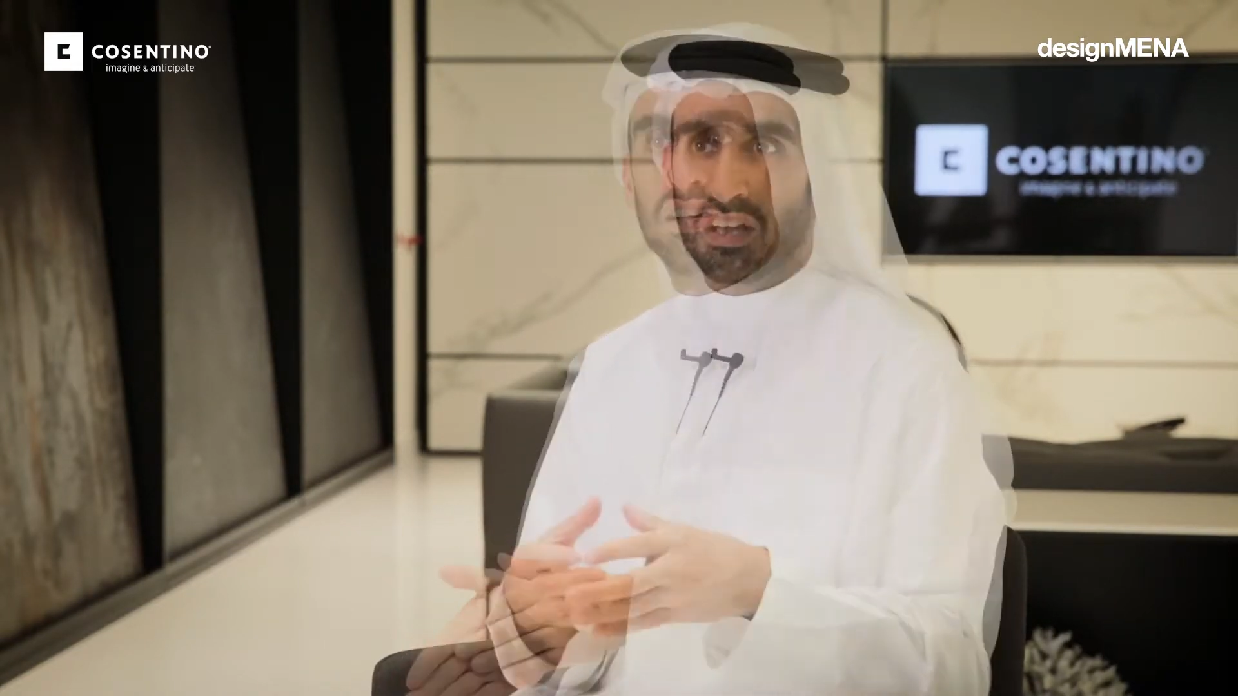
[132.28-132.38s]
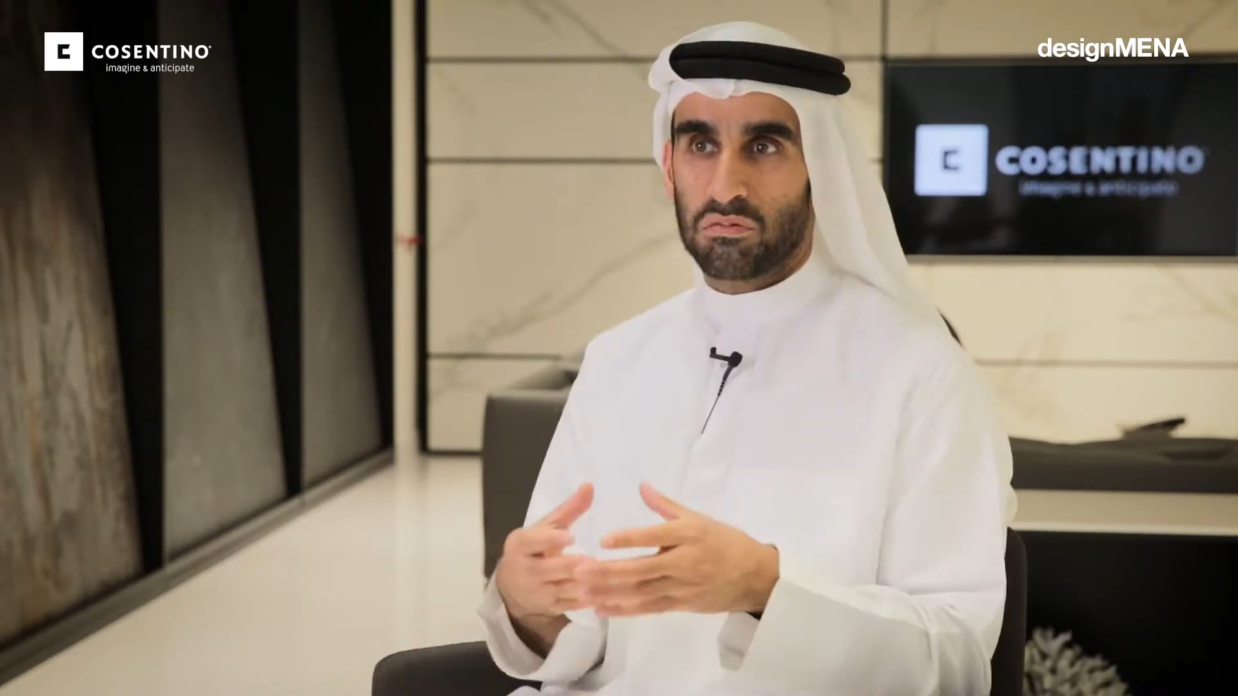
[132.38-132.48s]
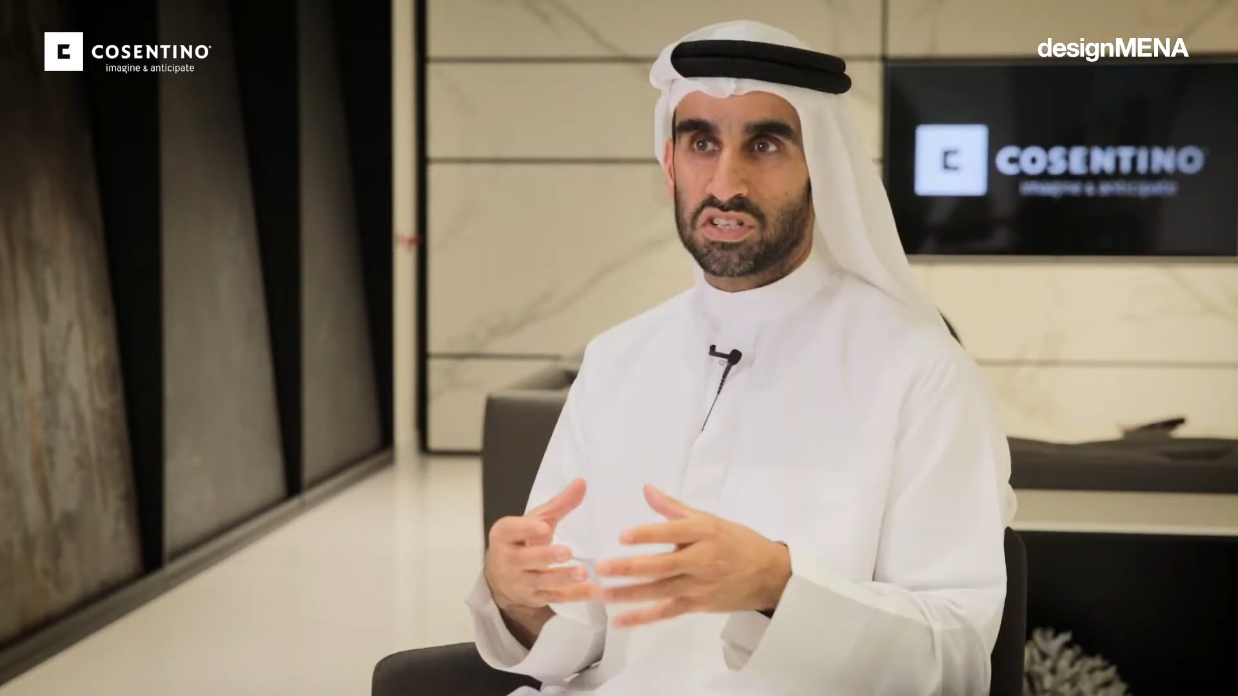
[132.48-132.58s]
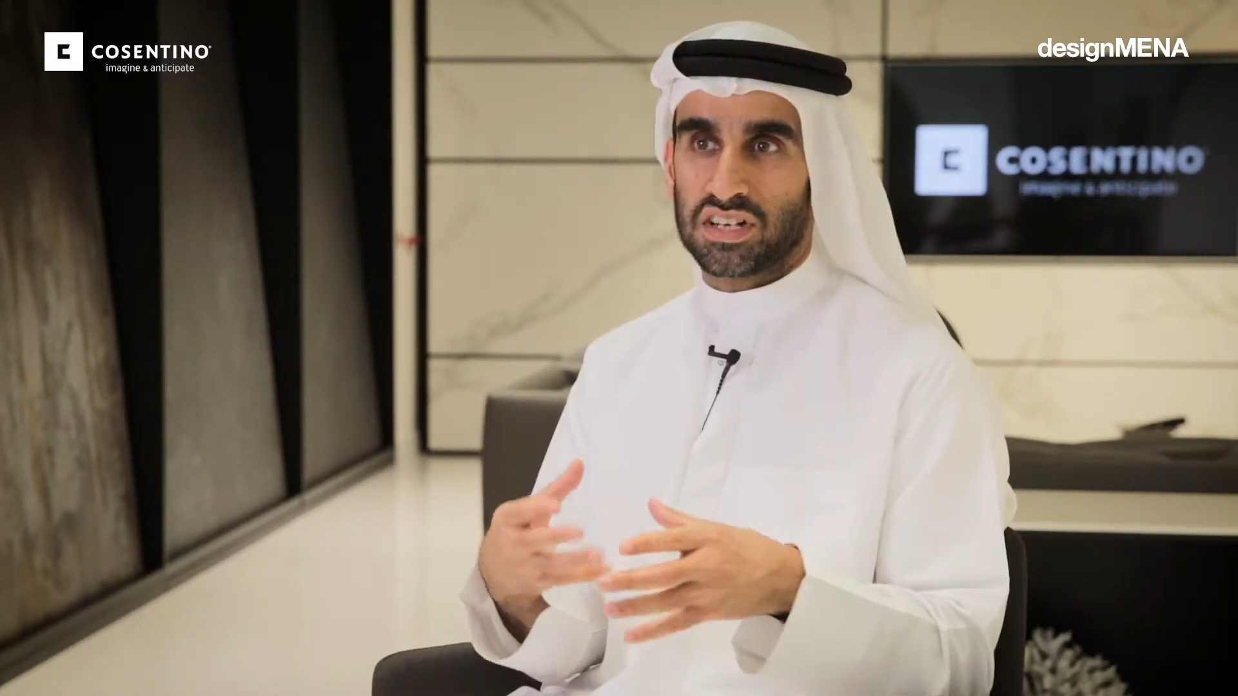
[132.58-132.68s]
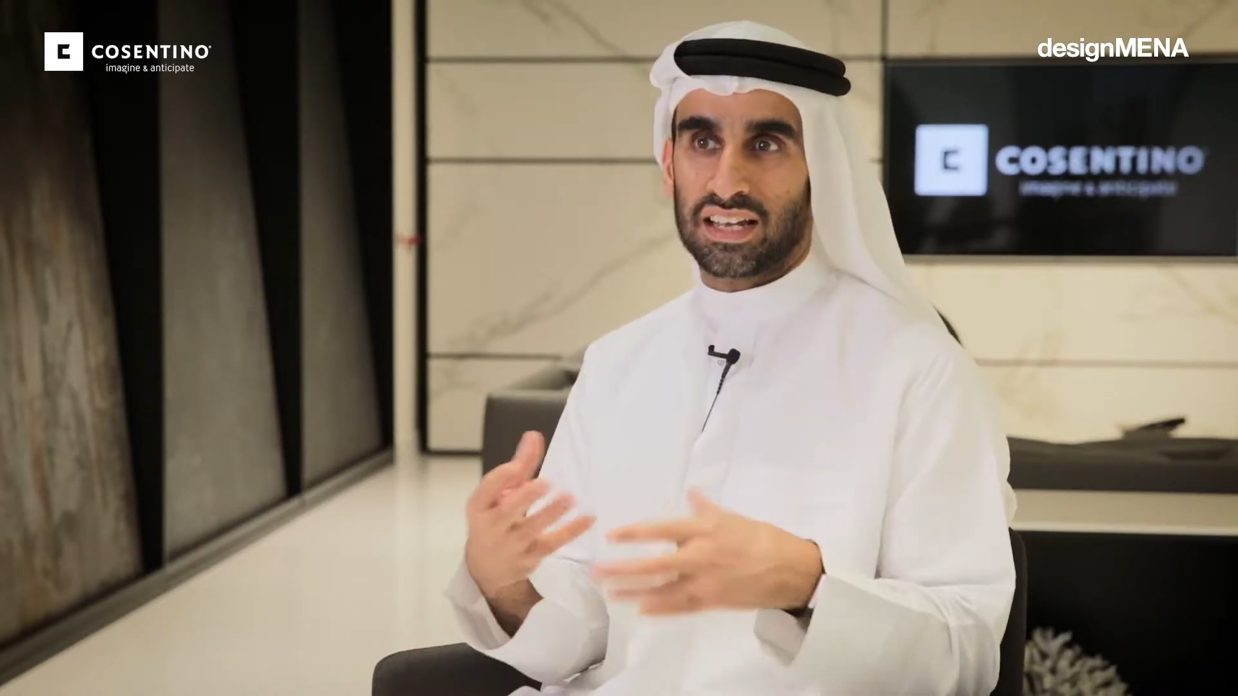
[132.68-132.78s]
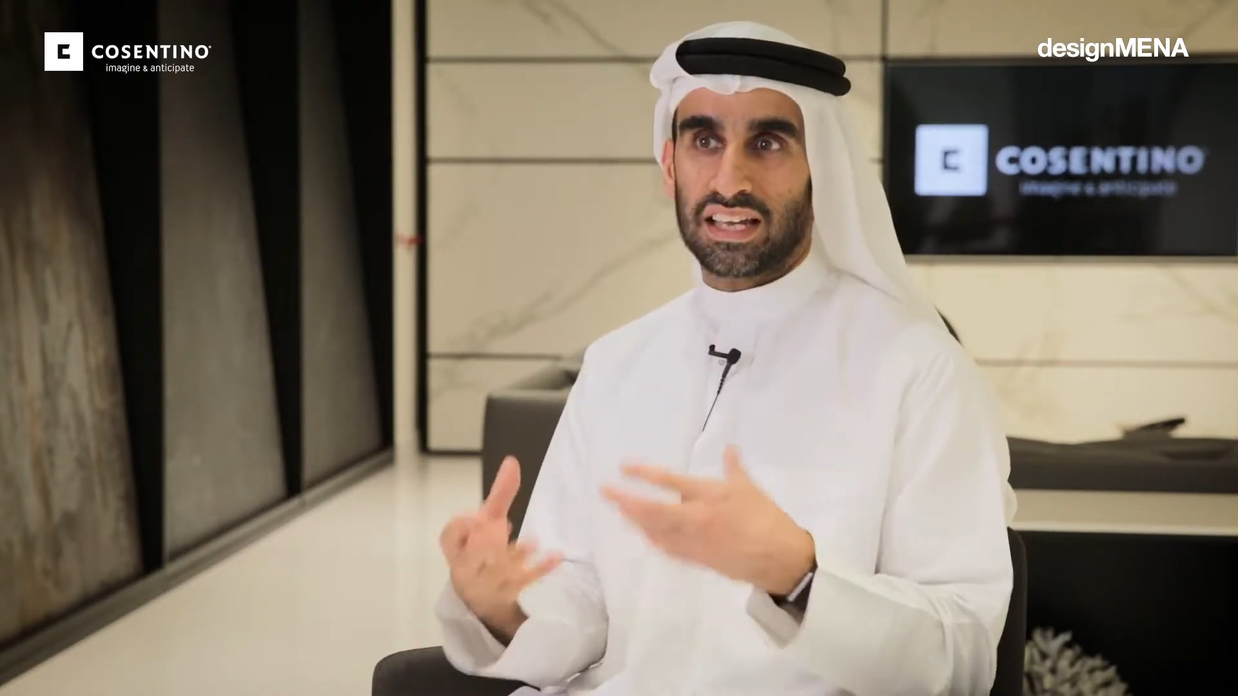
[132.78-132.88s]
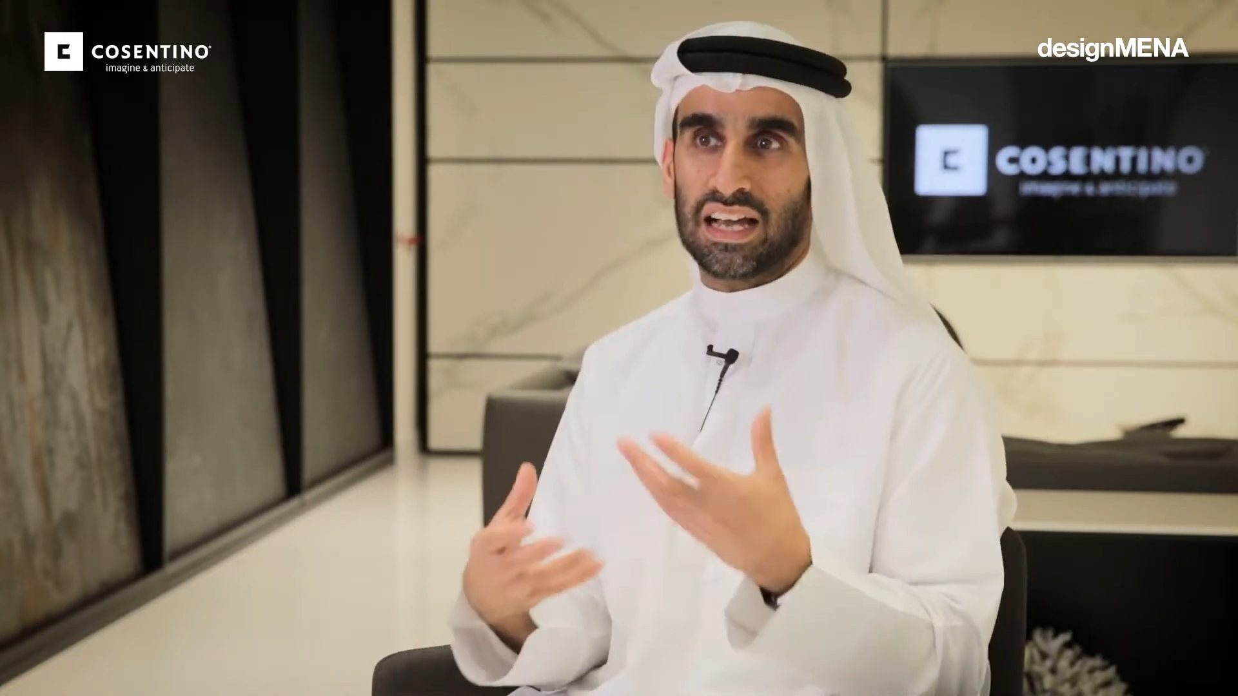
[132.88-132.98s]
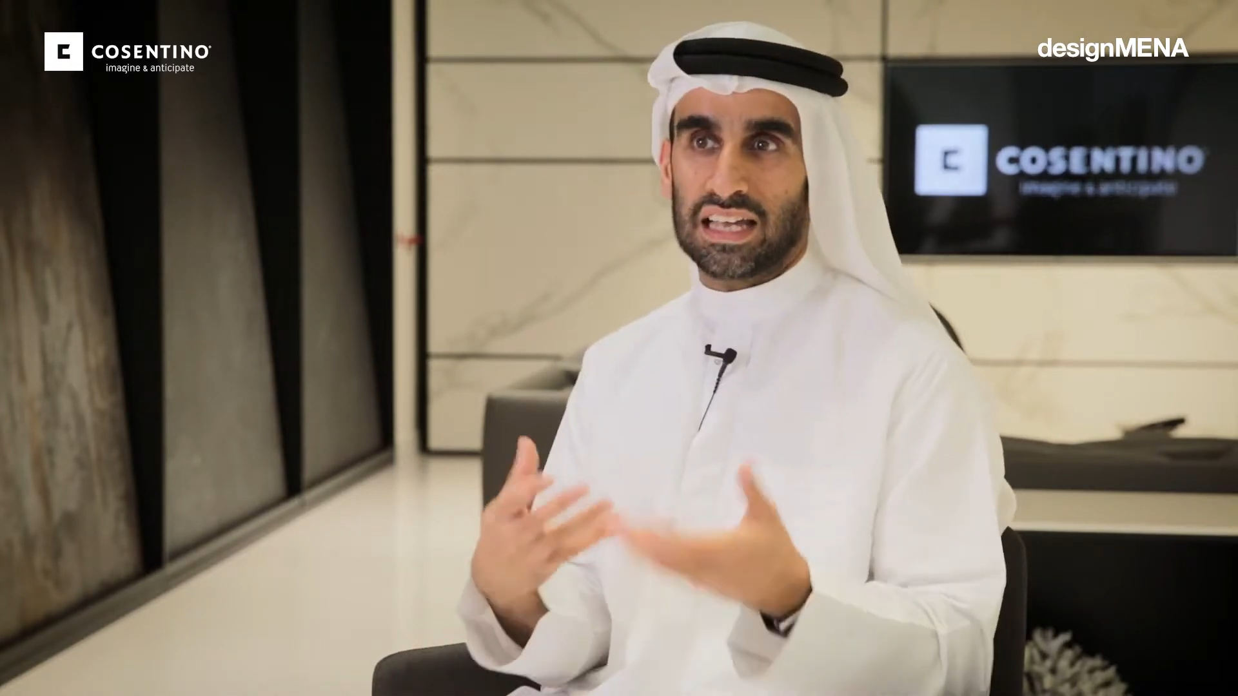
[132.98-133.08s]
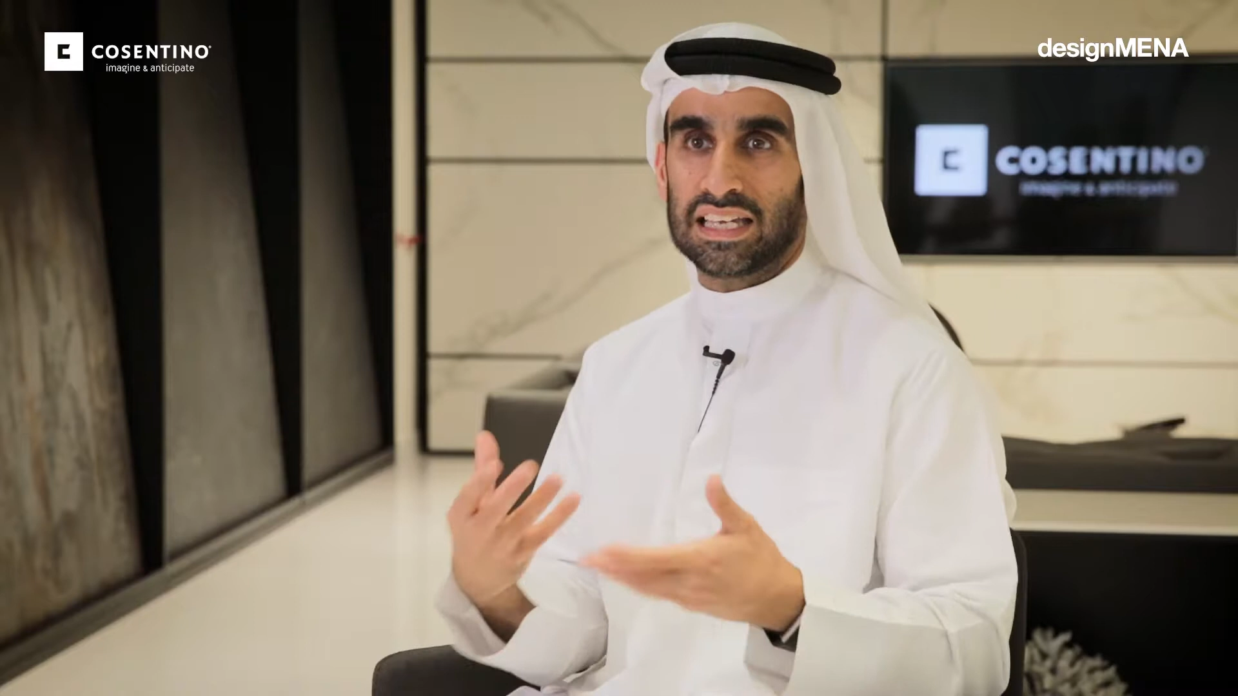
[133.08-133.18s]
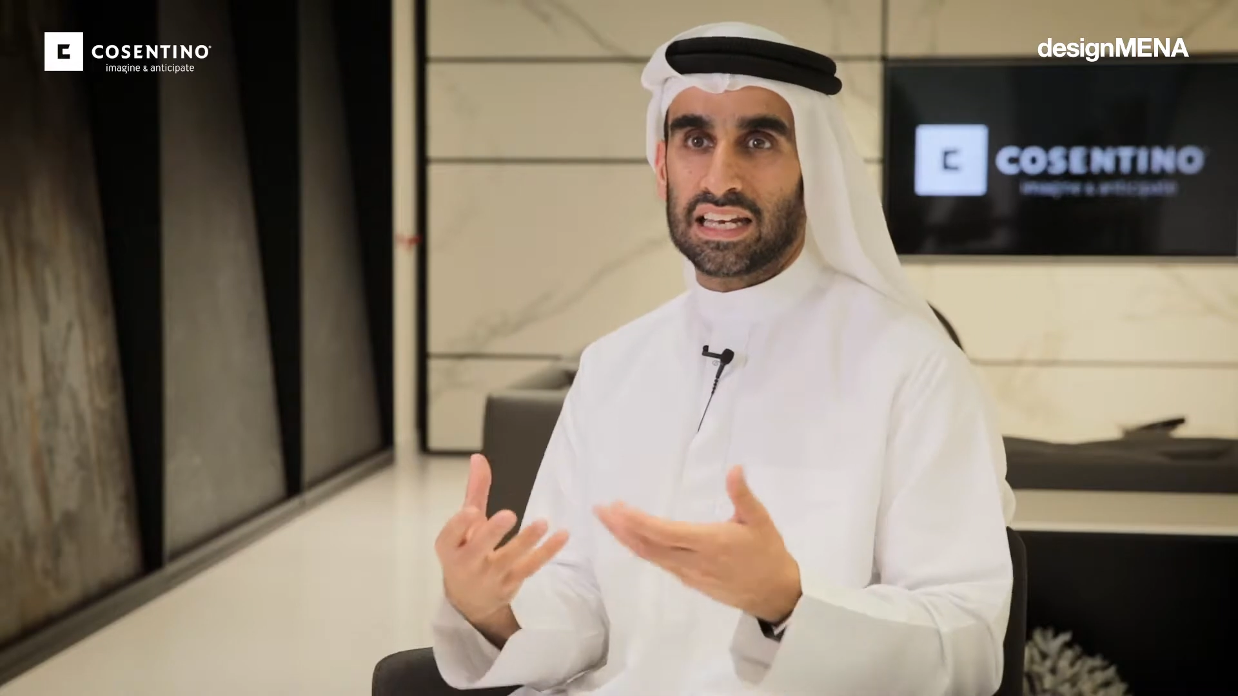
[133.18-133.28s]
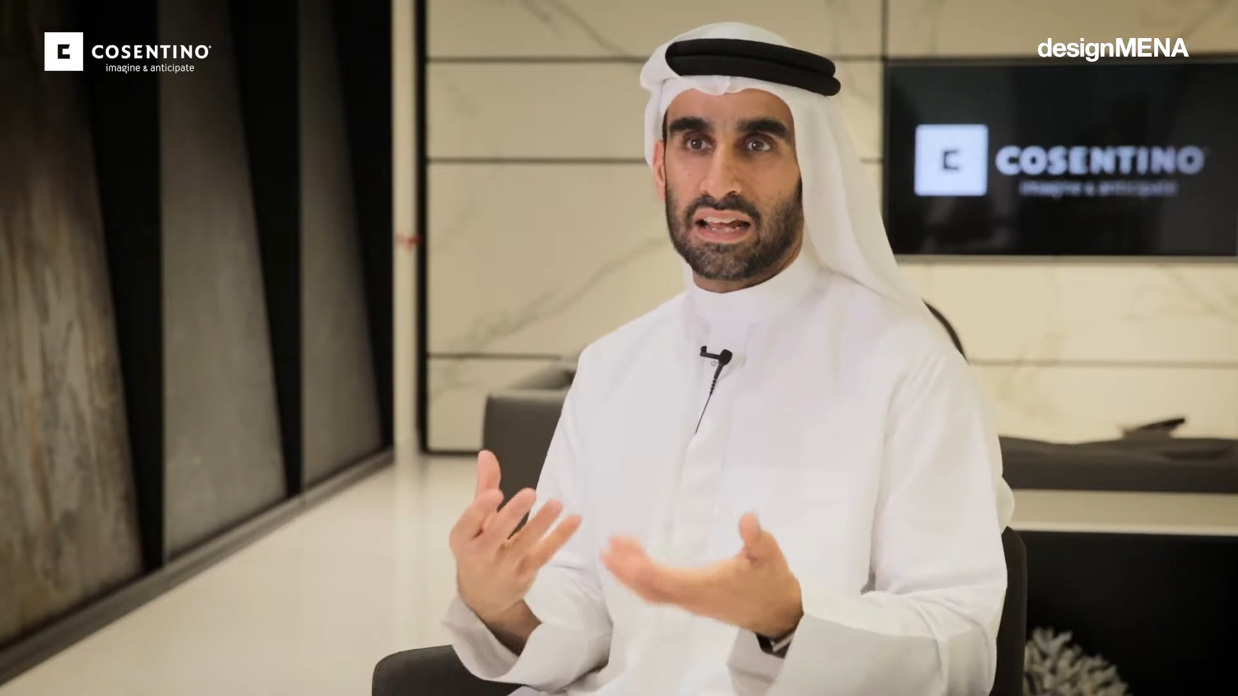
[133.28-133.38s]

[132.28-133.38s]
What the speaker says: which again,